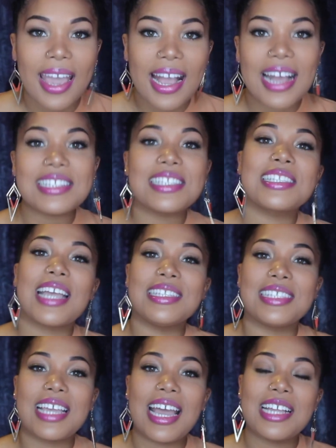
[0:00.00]
Hey guys, it's
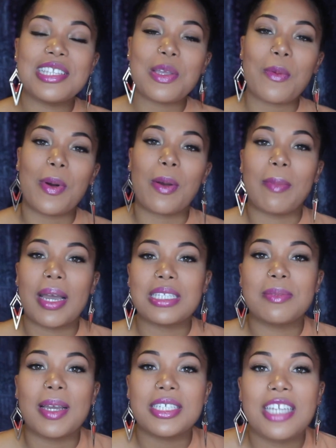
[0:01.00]
Kenzie Kenz. Welcome
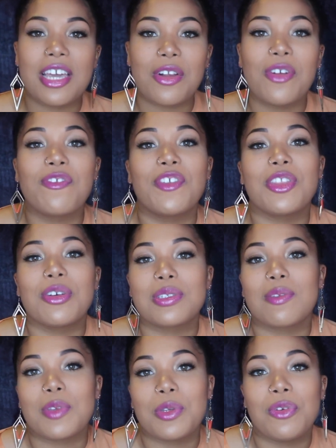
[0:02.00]
back to my channel. For
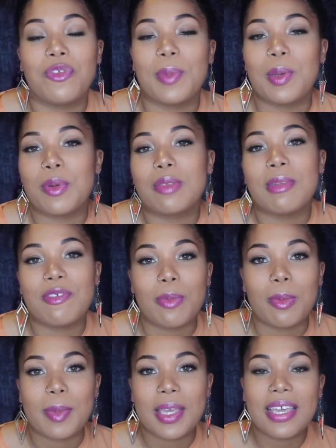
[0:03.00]
those of you who've been with me
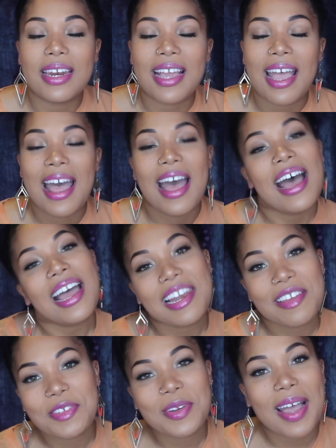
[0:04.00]
from the beginning, I
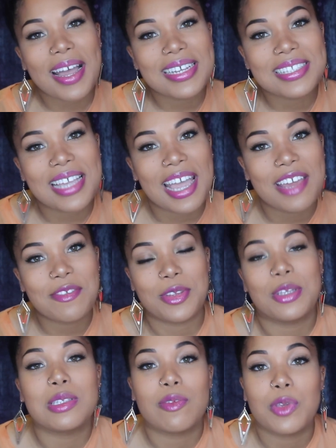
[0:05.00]
love you guys. And for
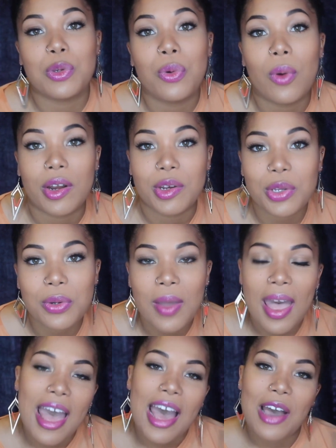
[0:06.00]
those of you who are
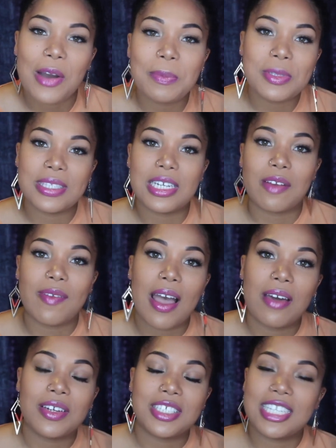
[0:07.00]
new, I hope you stick
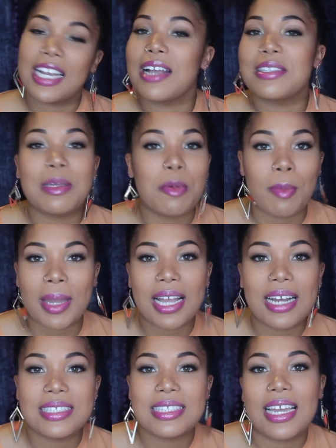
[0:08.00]
around, check out some of my
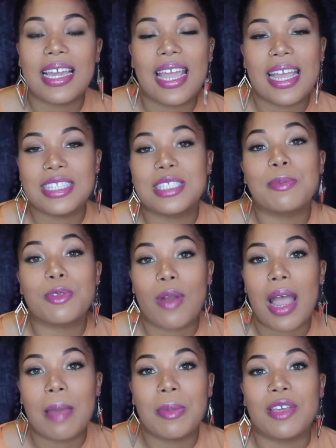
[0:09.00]
content, and
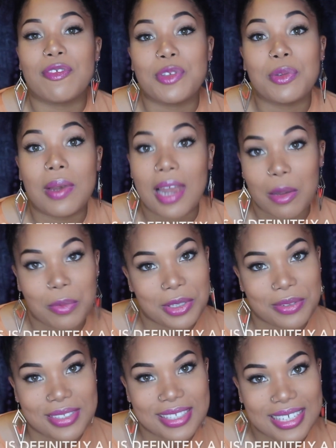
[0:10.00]
subscribe if you like what
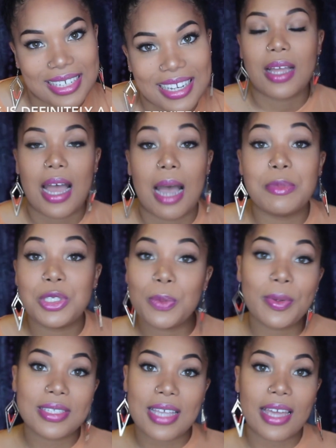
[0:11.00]
you see. I'm
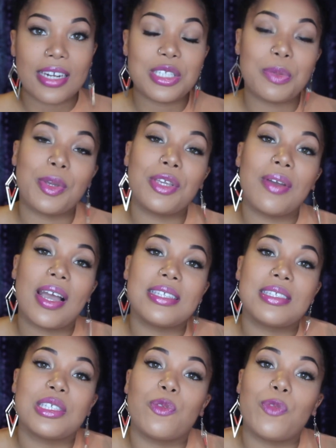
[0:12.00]
super excited to bring you
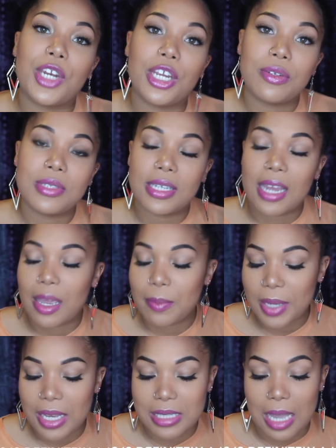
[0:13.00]
guys this video today
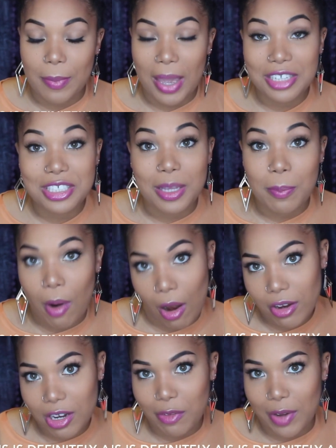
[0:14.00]
because I'm actually
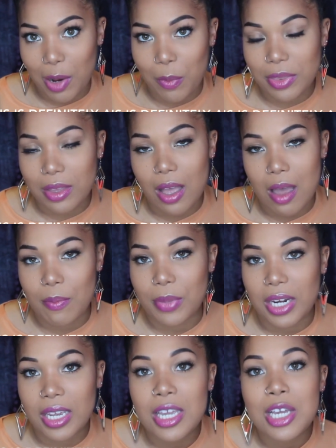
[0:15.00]
partnering with a
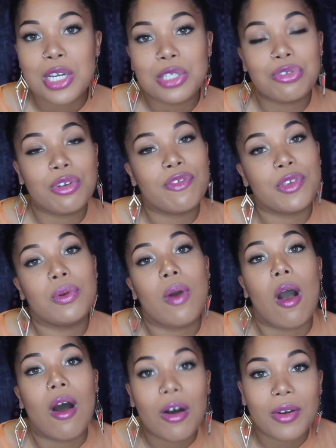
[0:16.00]
company to
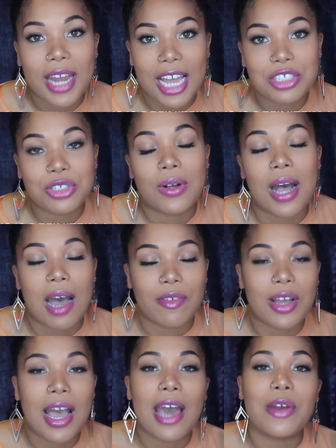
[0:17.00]
review all natural
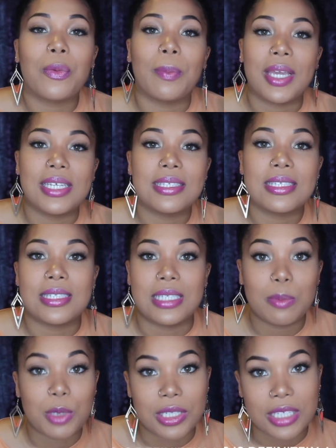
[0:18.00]
avocado based
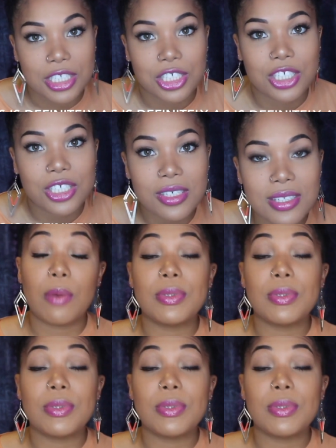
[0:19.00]
deep conditioners.